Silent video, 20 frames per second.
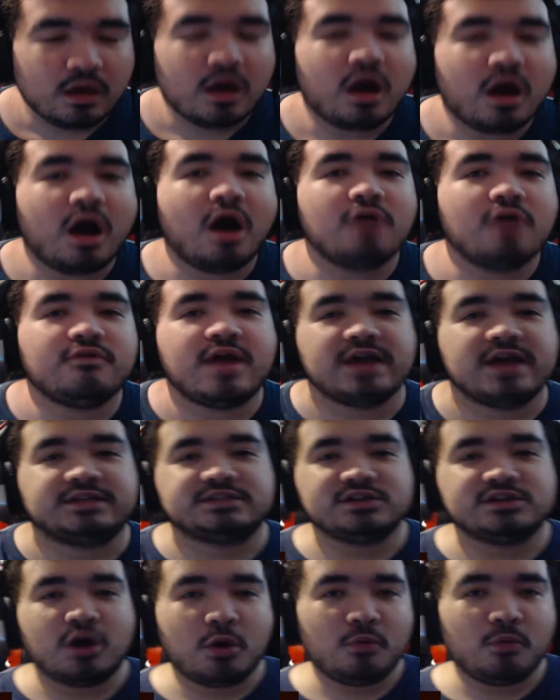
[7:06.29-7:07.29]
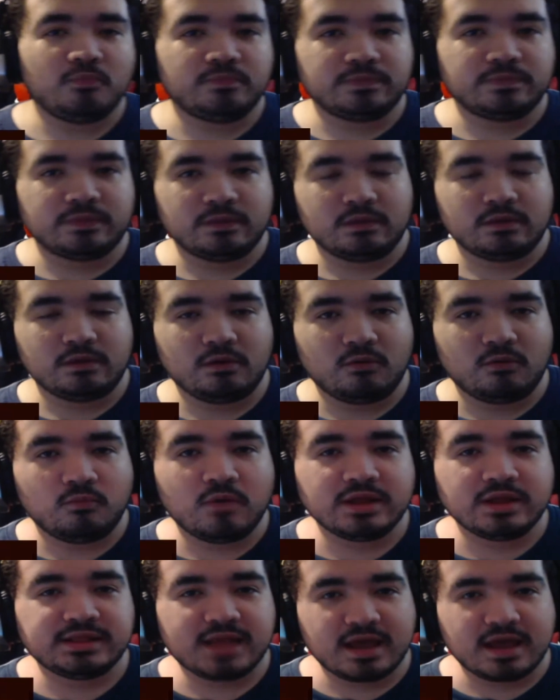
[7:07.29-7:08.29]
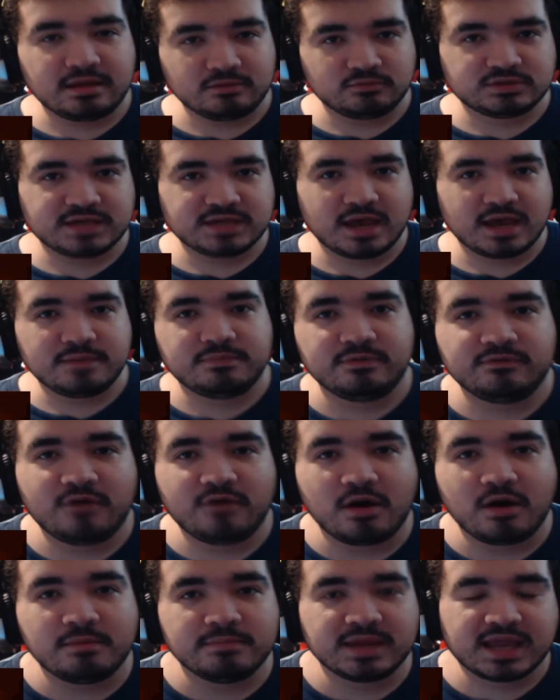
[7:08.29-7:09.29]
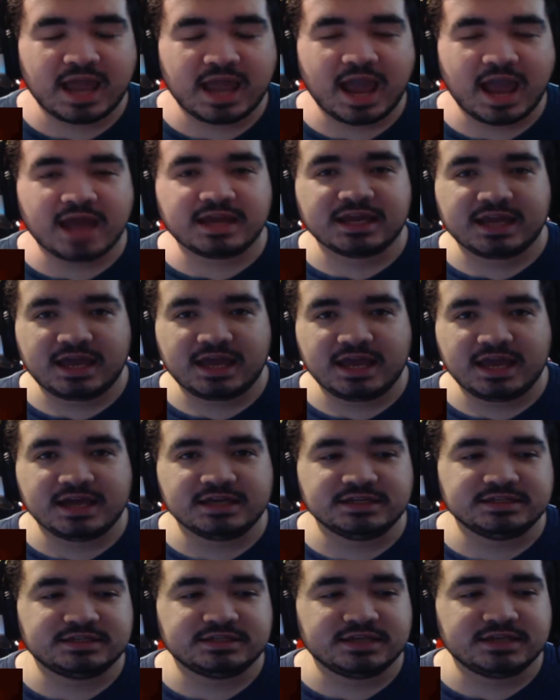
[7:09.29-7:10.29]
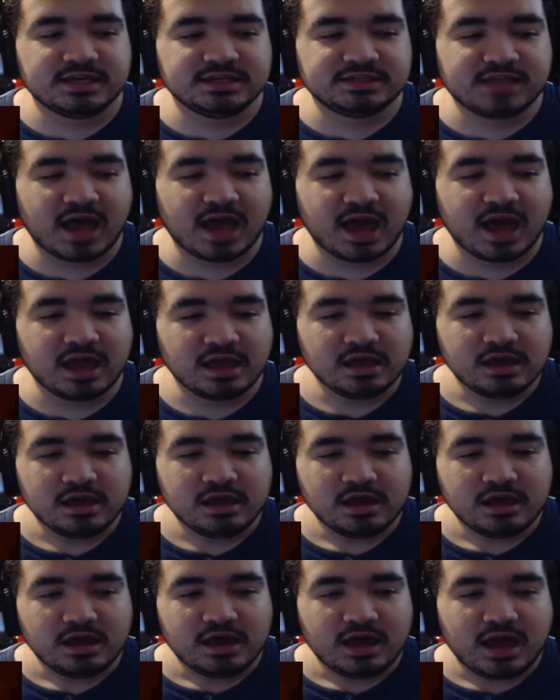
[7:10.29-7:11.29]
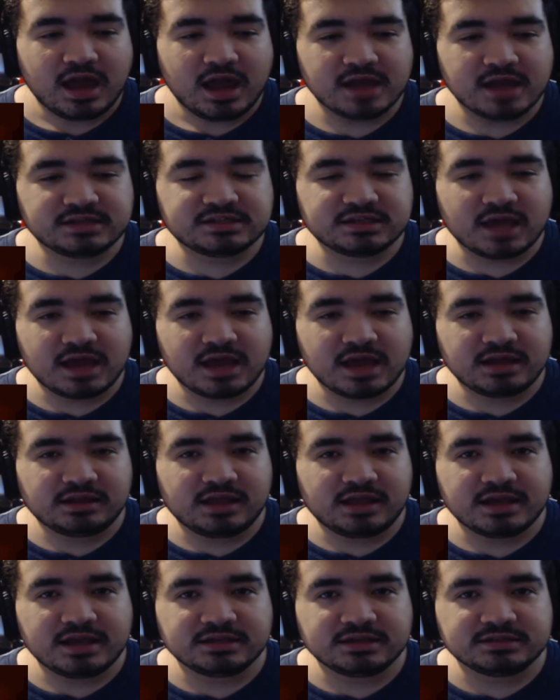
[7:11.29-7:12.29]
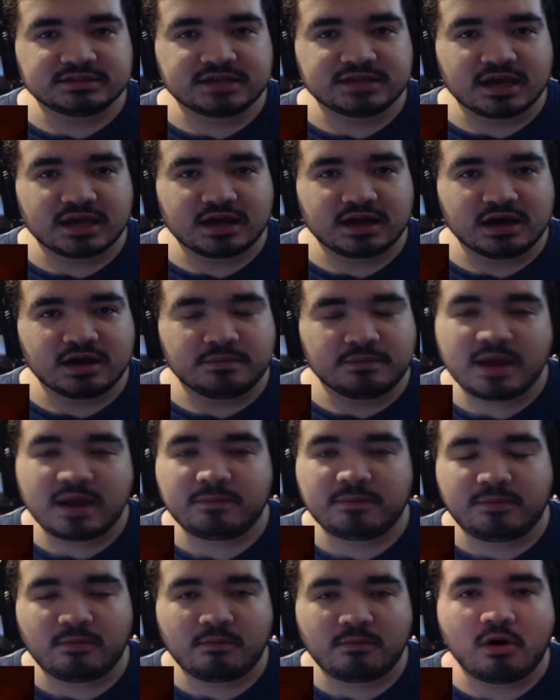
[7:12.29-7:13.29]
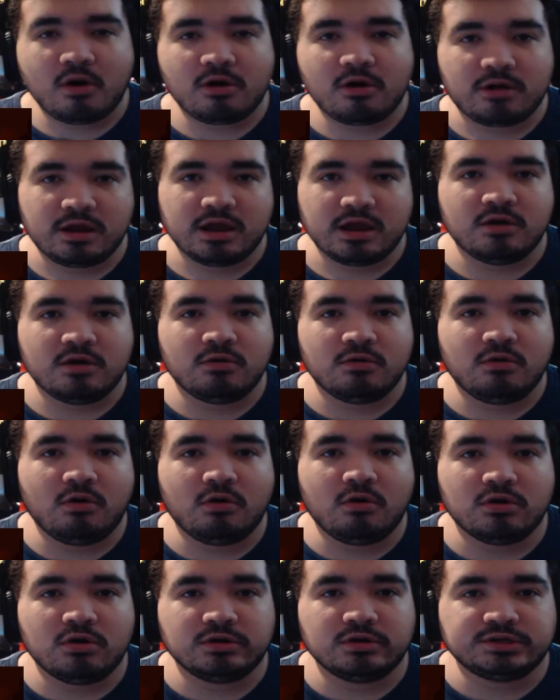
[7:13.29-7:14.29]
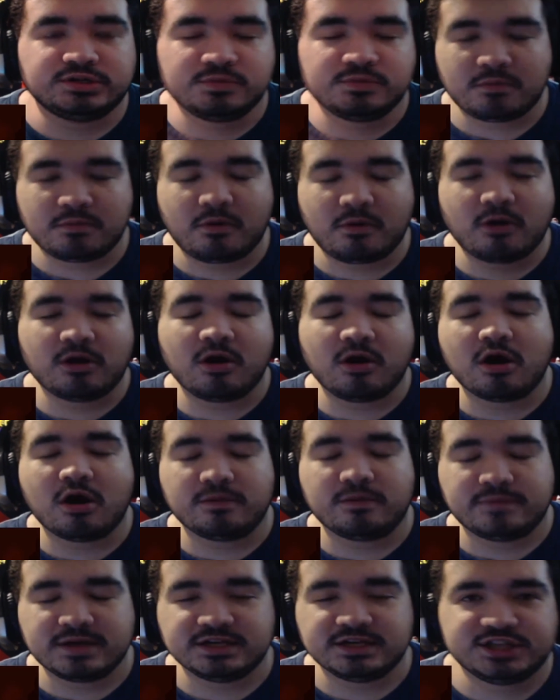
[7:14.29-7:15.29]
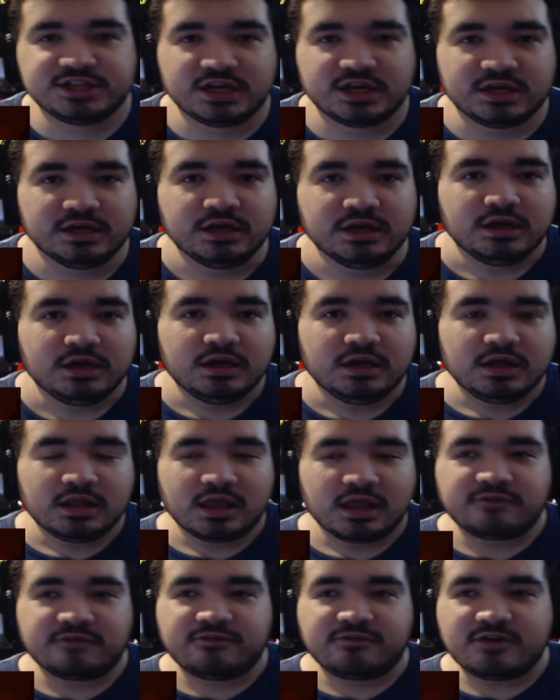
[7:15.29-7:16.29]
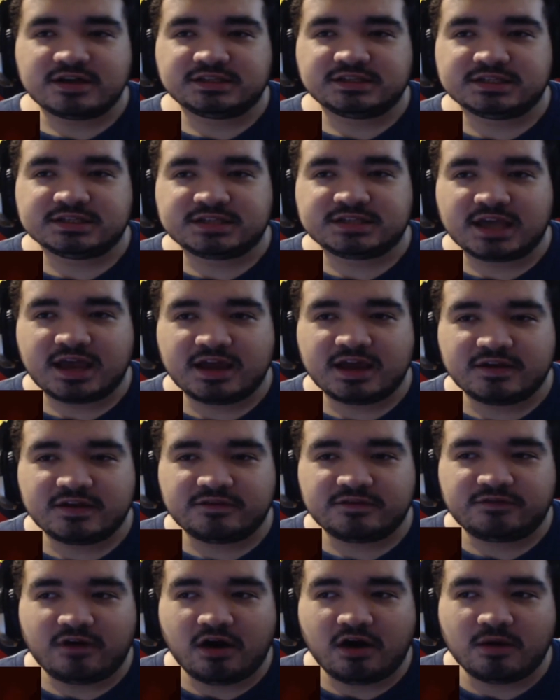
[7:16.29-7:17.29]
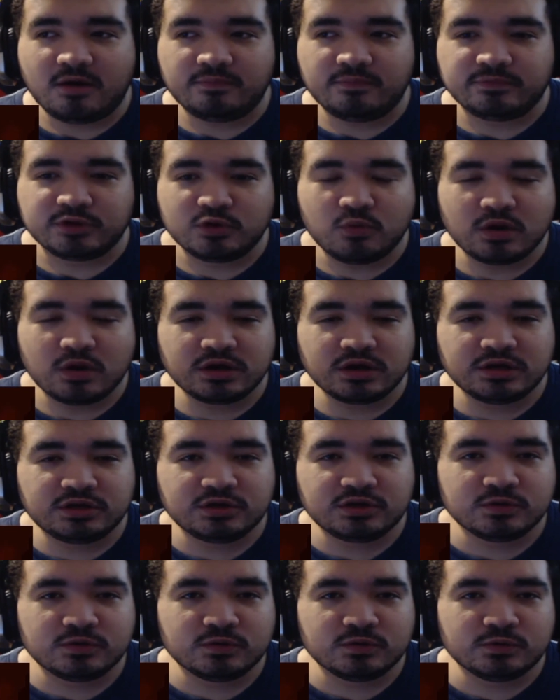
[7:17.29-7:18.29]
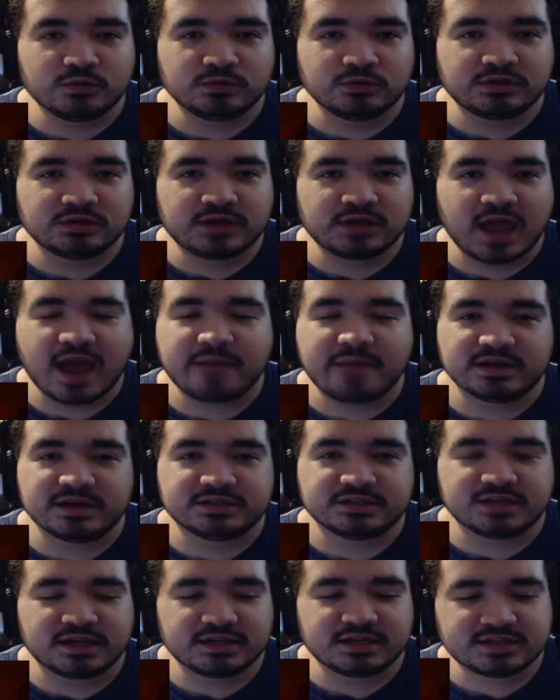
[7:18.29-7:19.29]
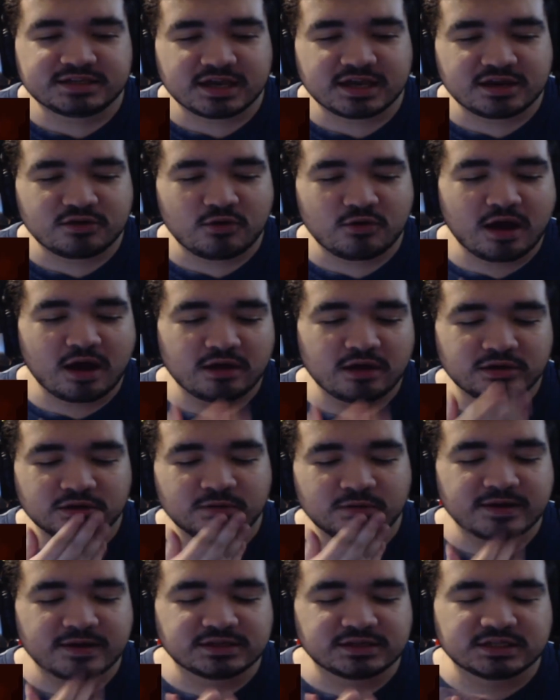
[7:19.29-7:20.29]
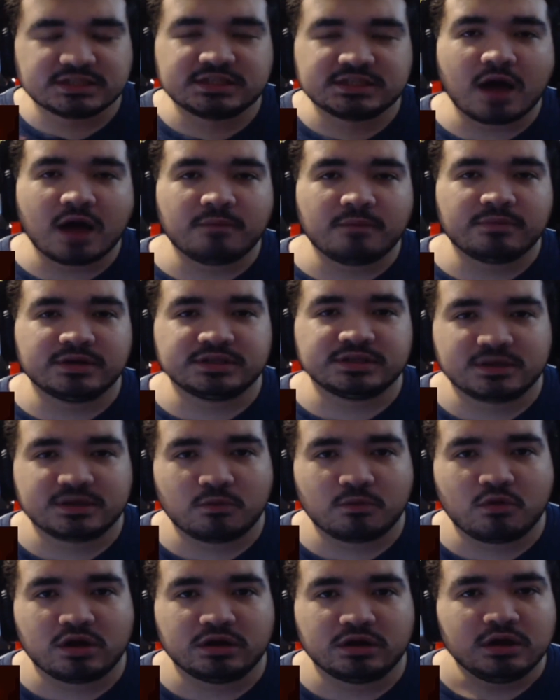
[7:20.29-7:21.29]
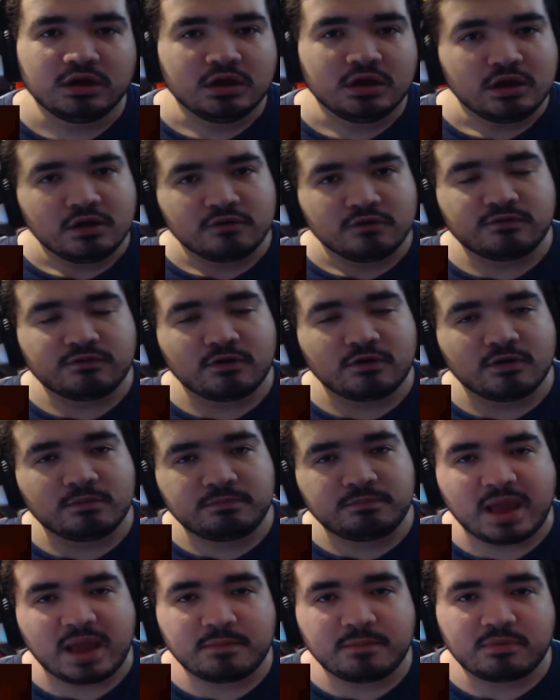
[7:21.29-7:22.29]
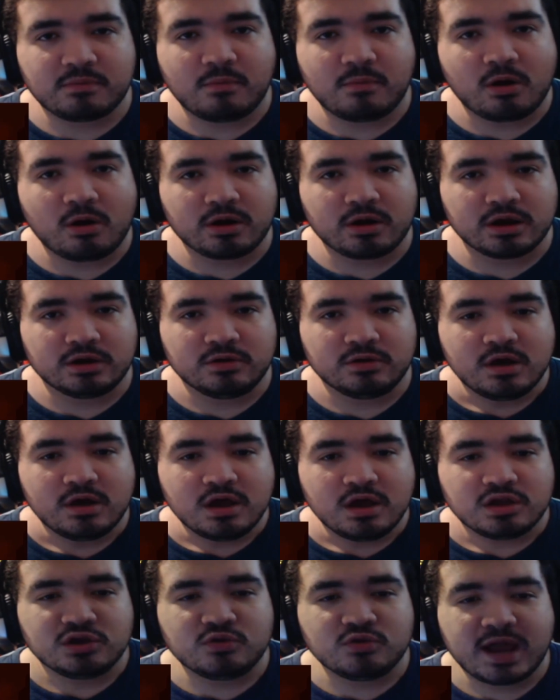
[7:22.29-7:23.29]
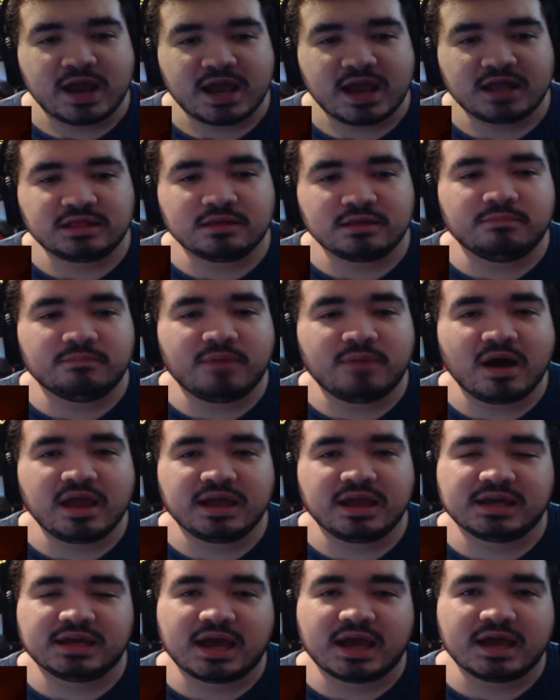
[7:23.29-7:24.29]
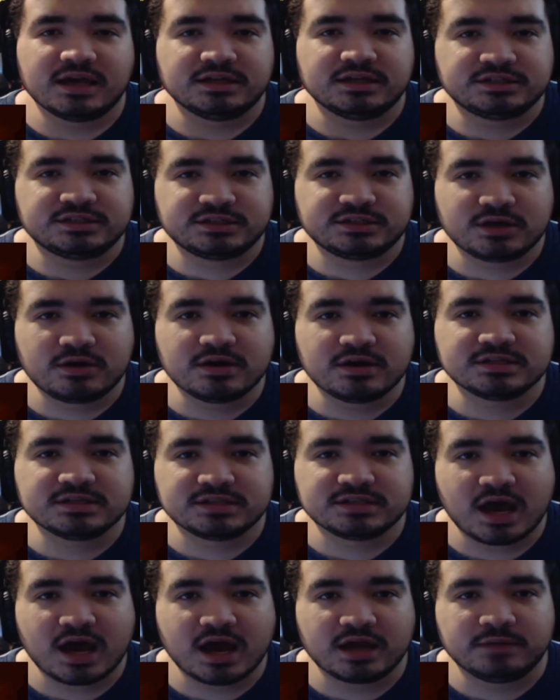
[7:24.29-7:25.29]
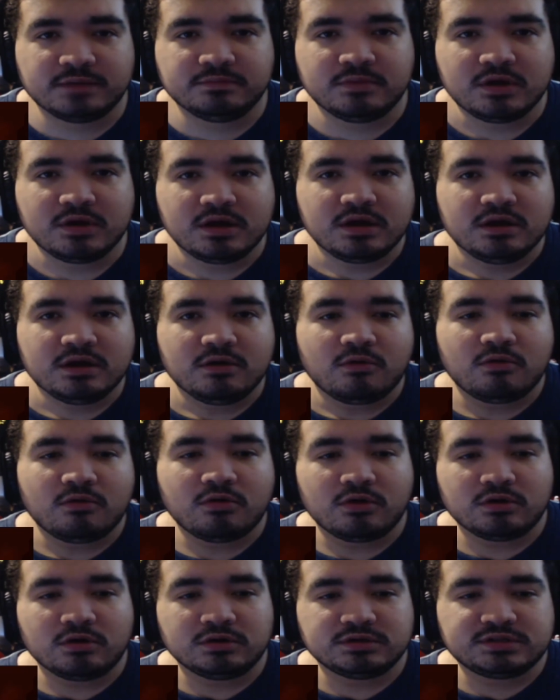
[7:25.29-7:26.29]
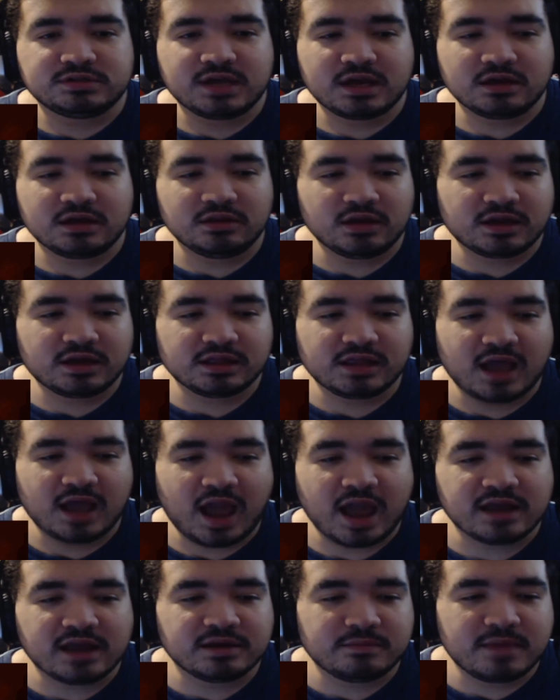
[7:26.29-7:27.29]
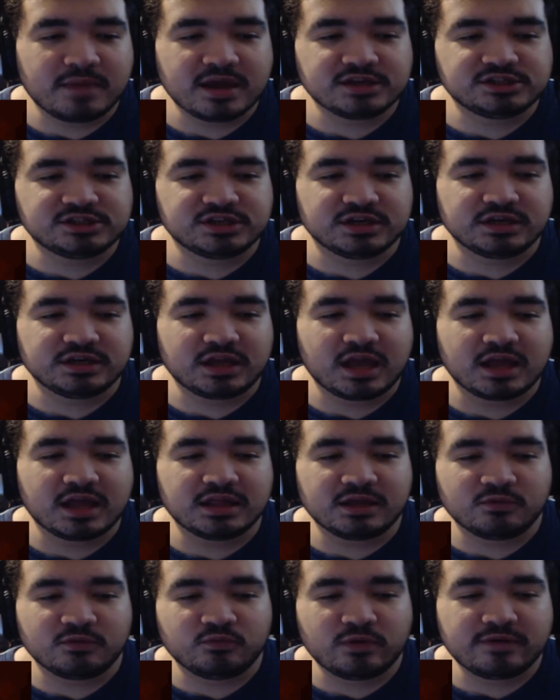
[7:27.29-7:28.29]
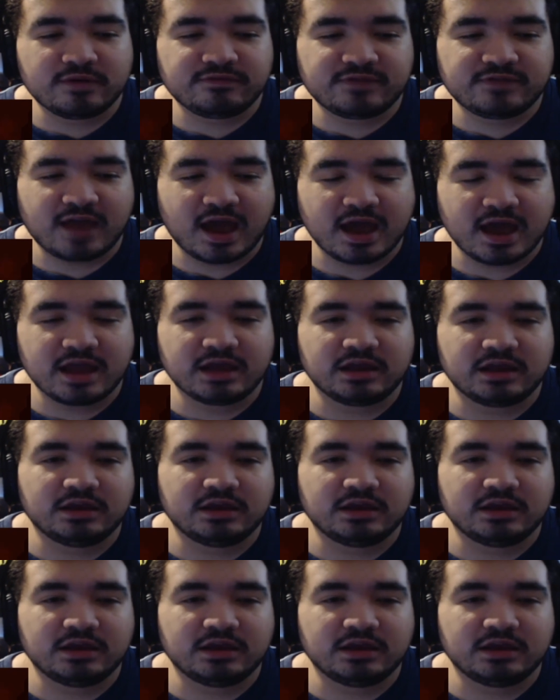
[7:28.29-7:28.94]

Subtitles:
Alright, so what that type of mechanic is that it's like things like Paper Mario or Super Mario RPG. Like for instance, if you want to do damage, like let's say you're about to stomp on someone for Paper Mario, you hit the button at a certain time, or take a look at the animation, and then with that,